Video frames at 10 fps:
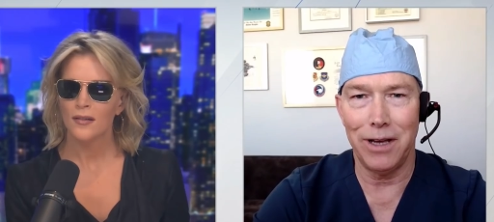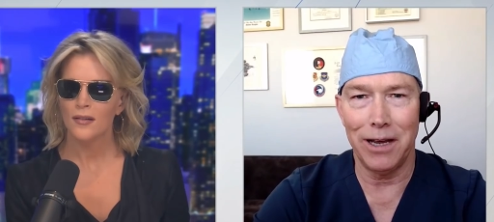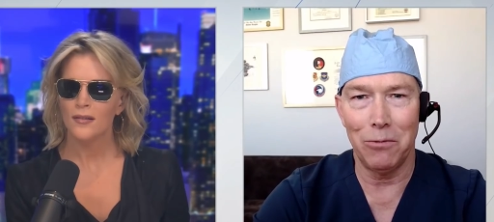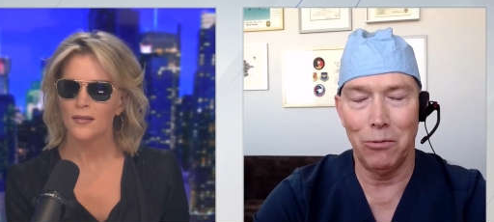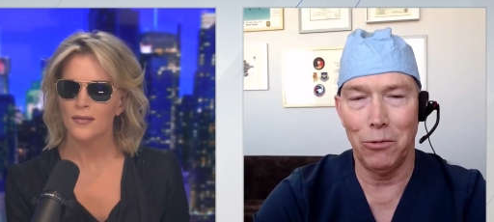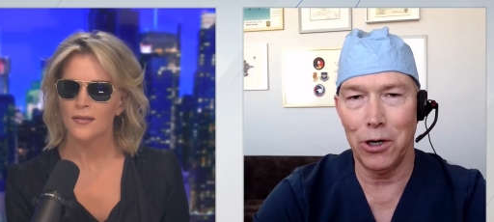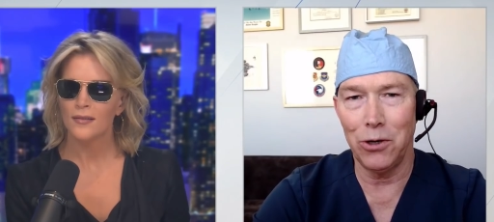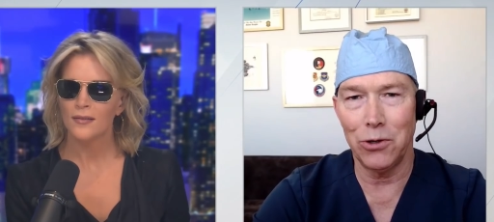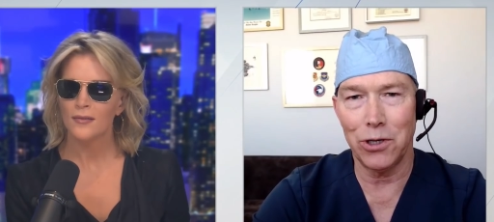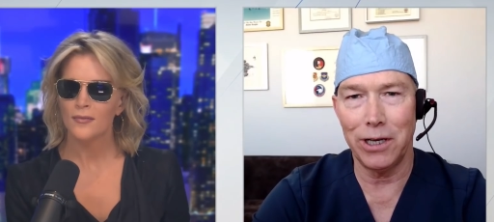Speaker 1: Like oh. we're
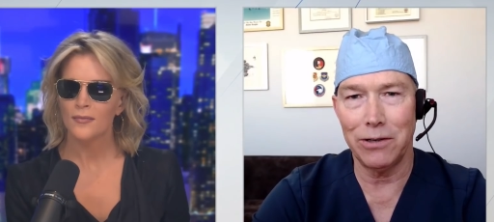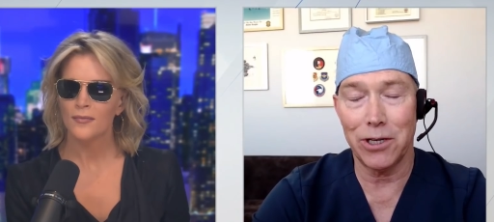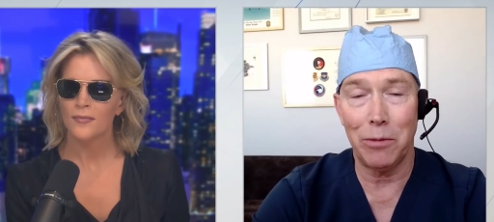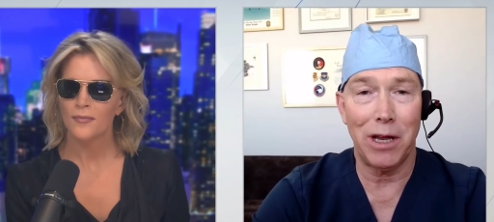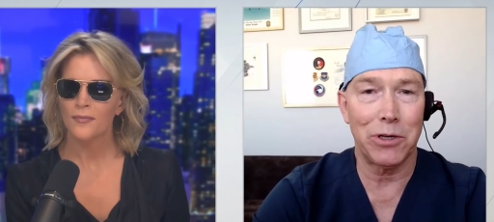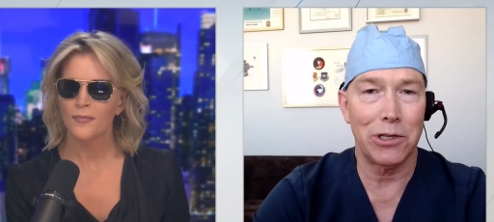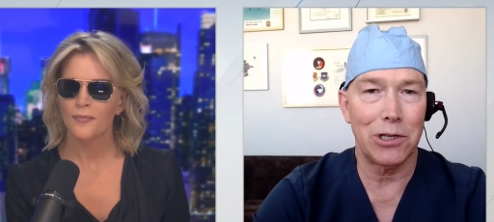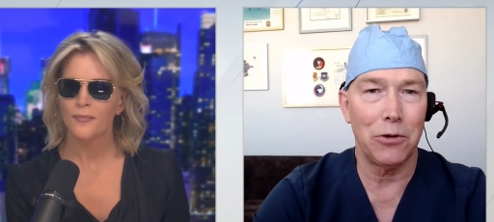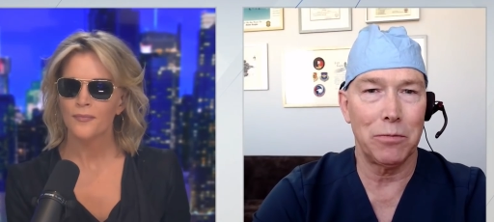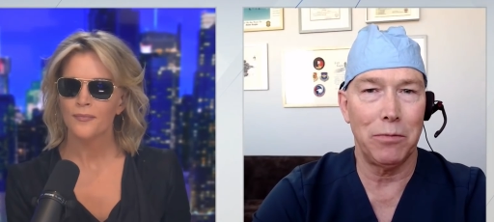using it sometimes
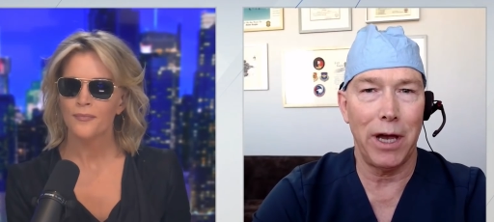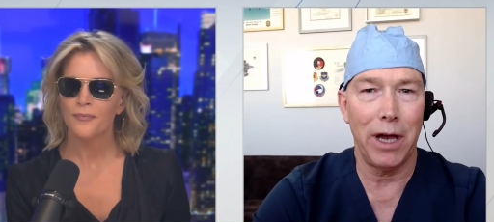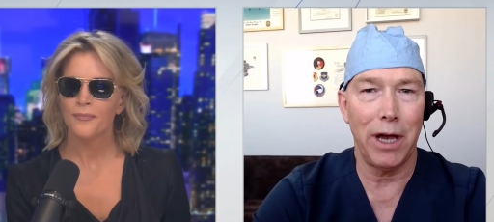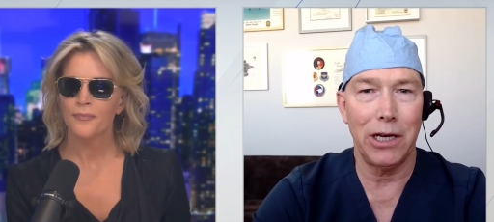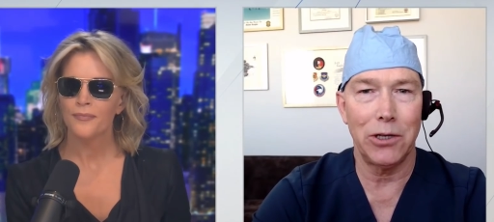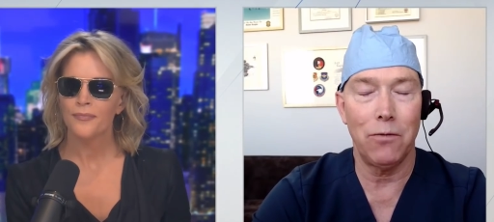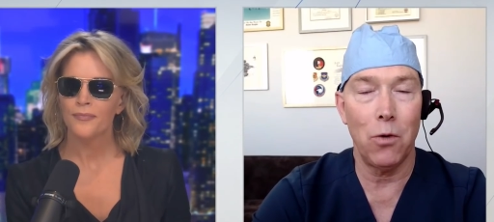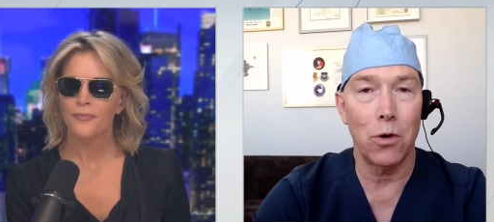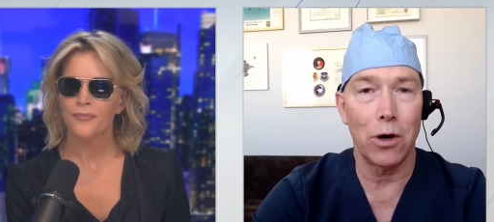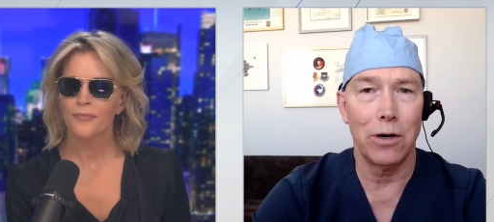as low as minus
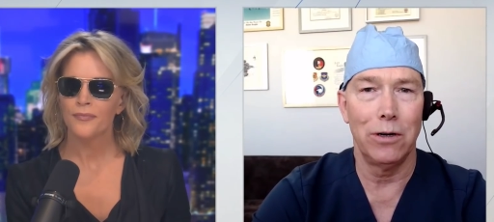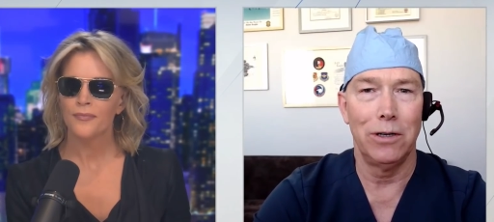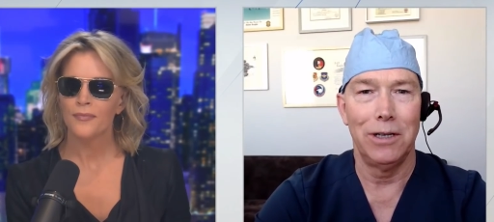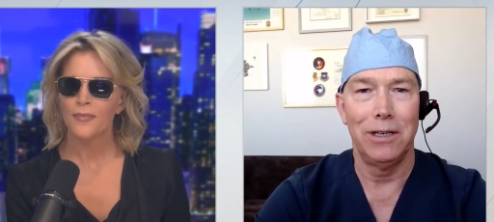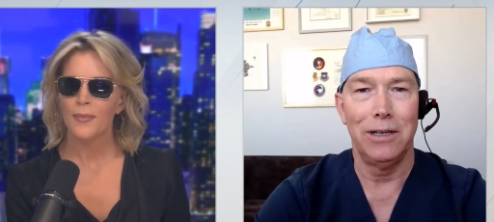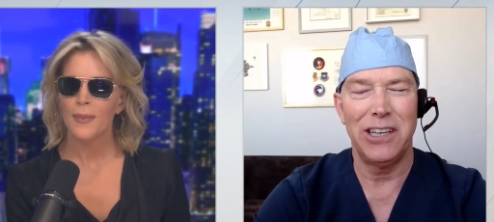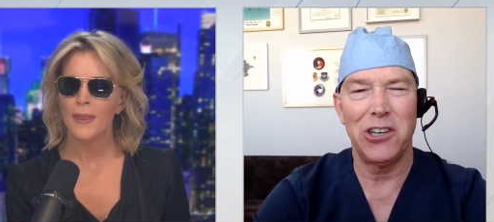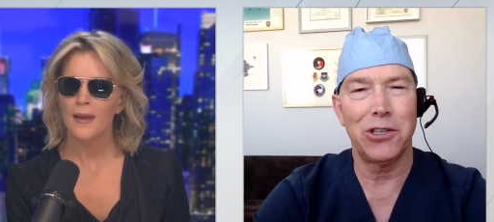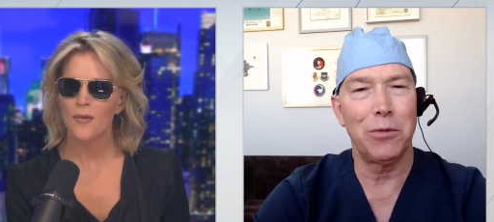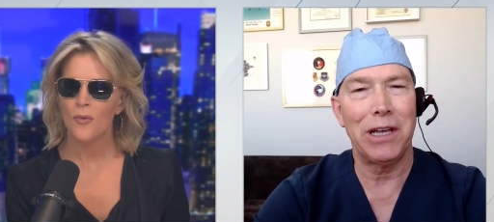four. It
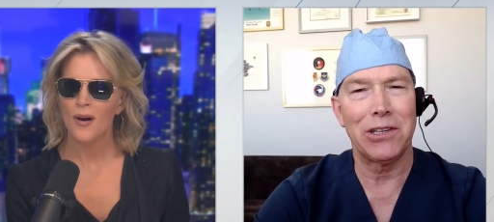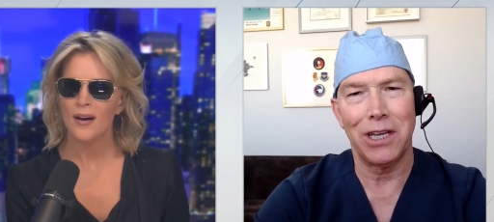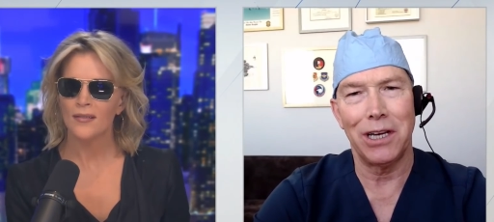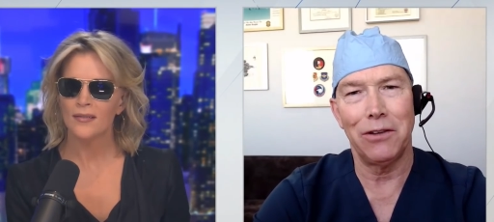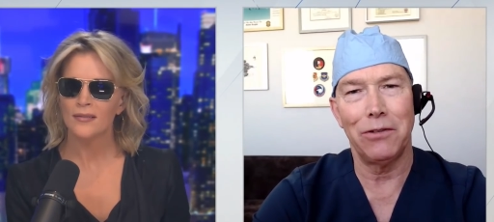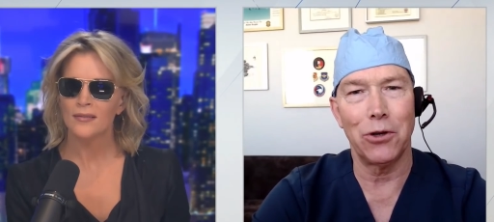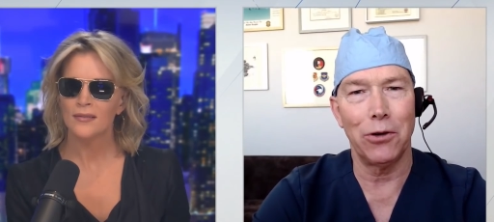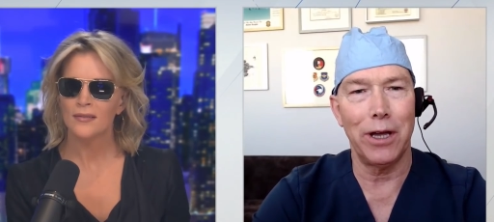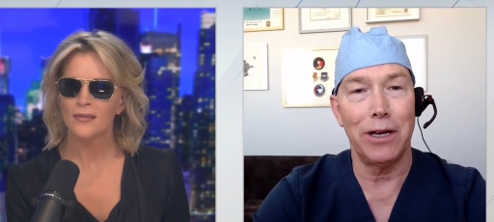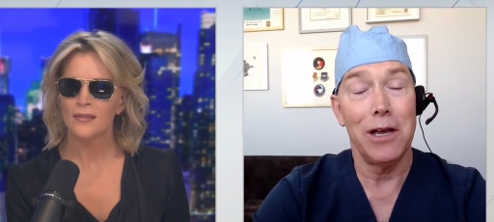just oh, depends wow. on the
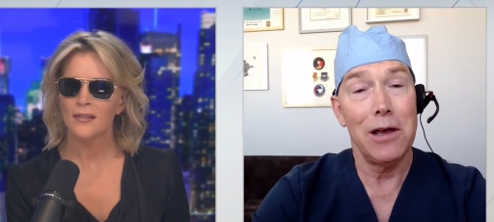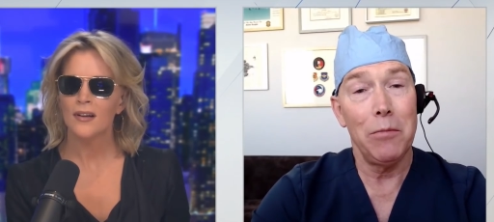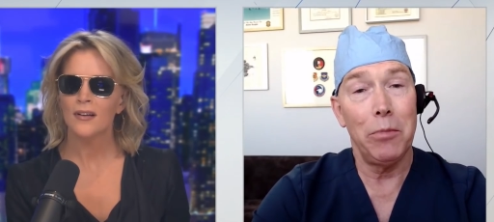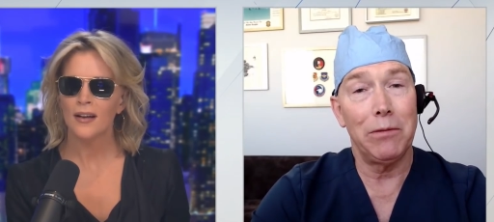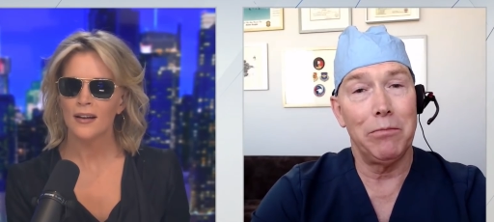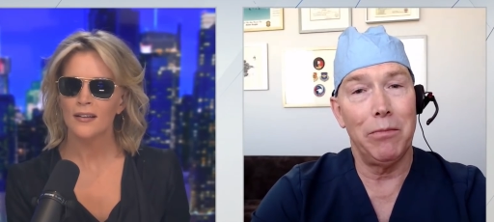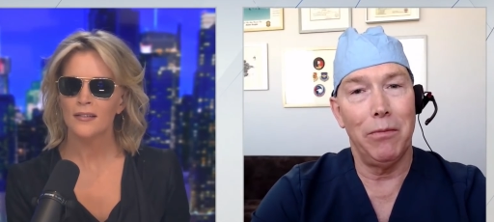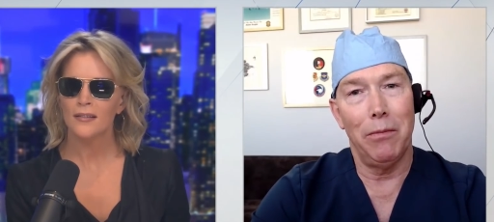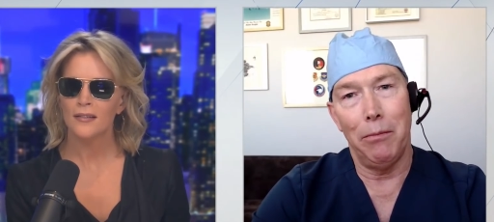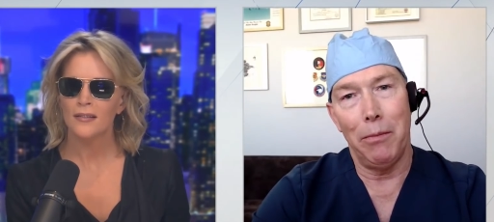individual. And but
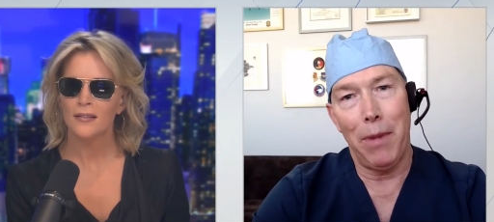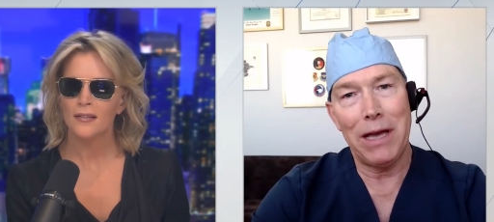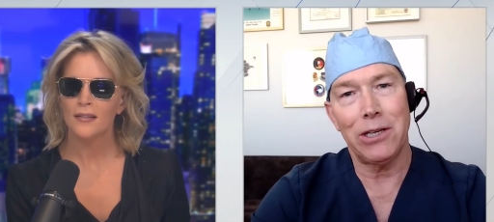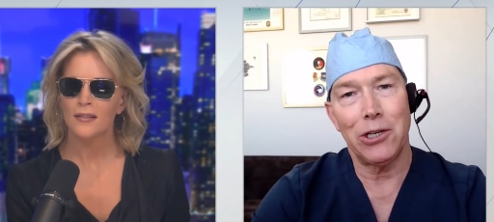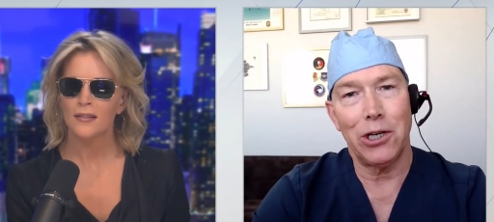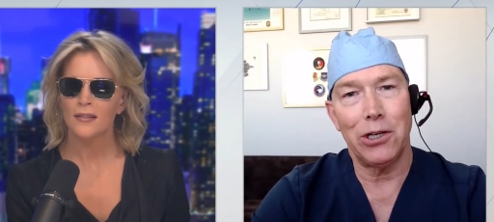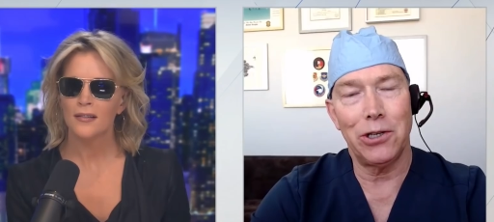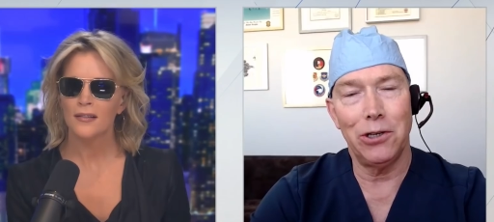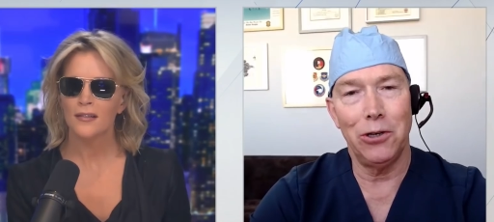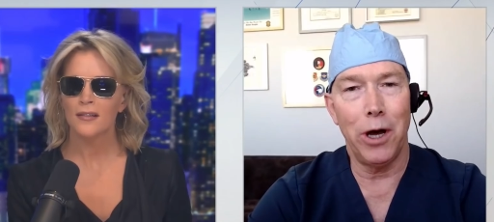my message
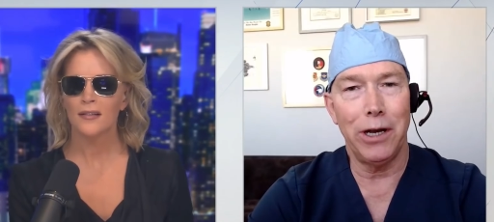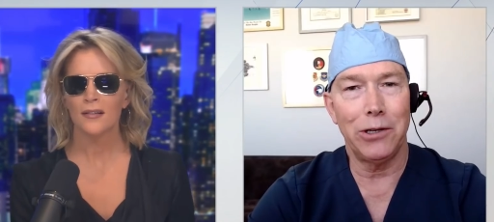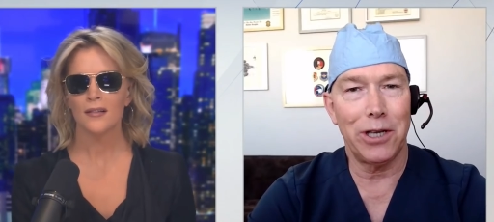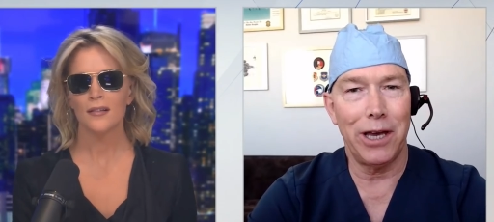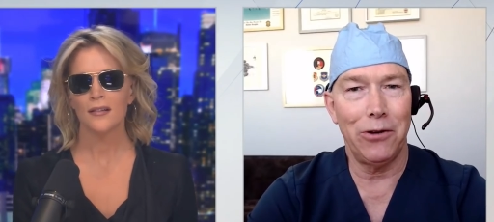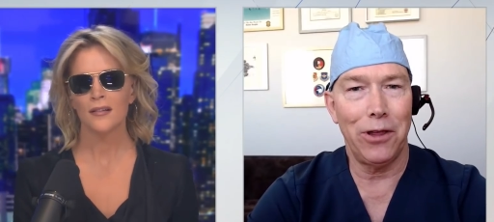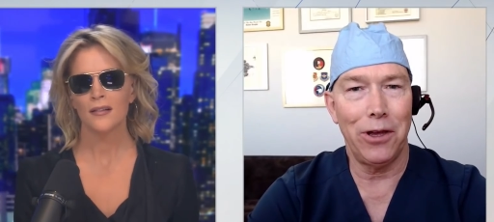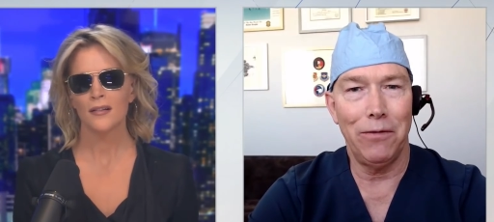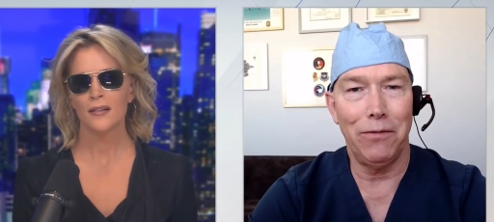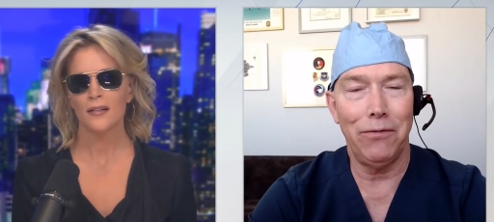is you want a center
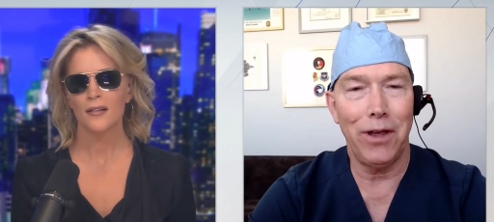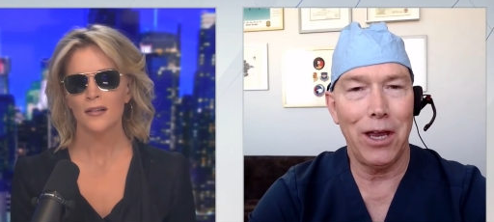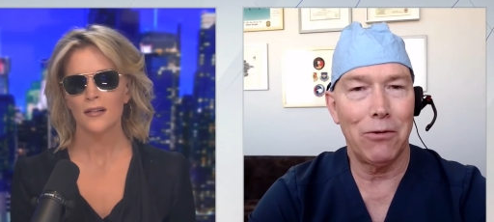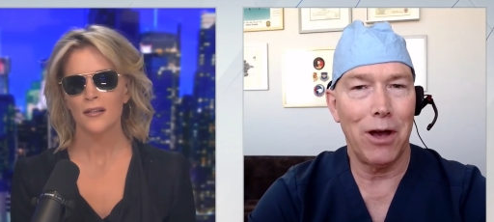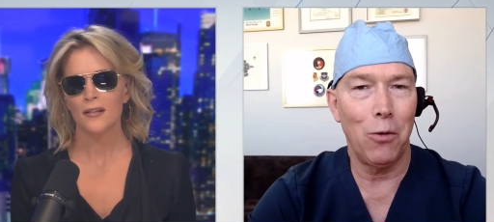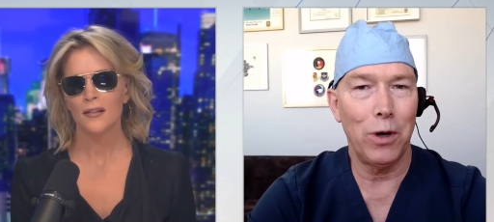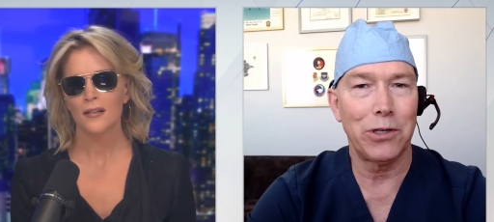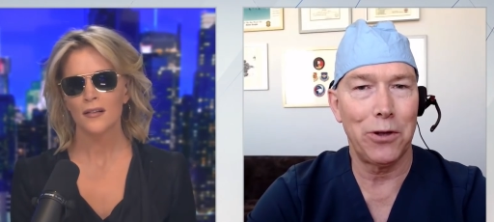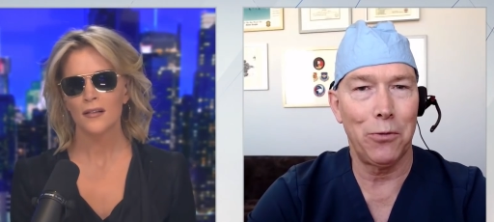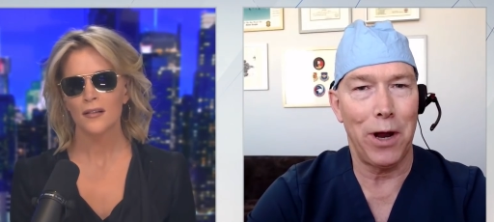that'll figure out
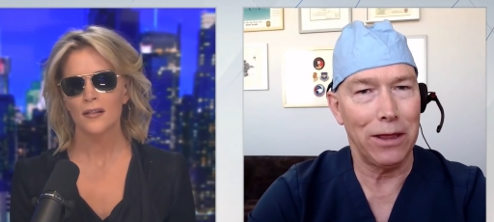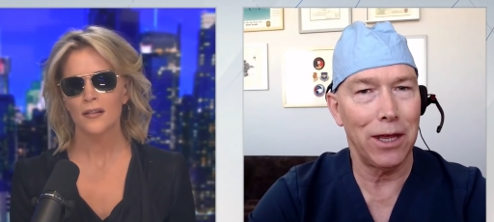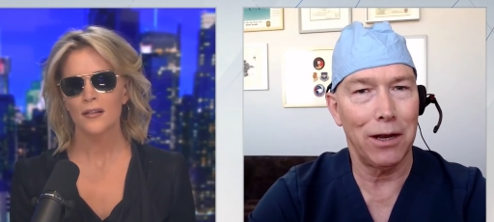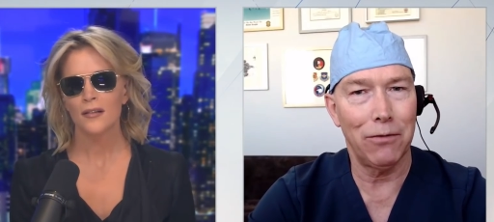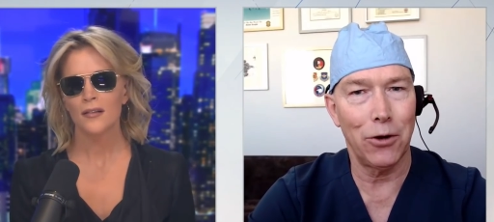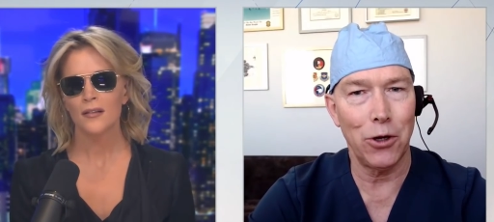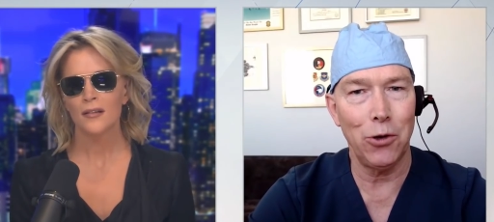what's the right thing for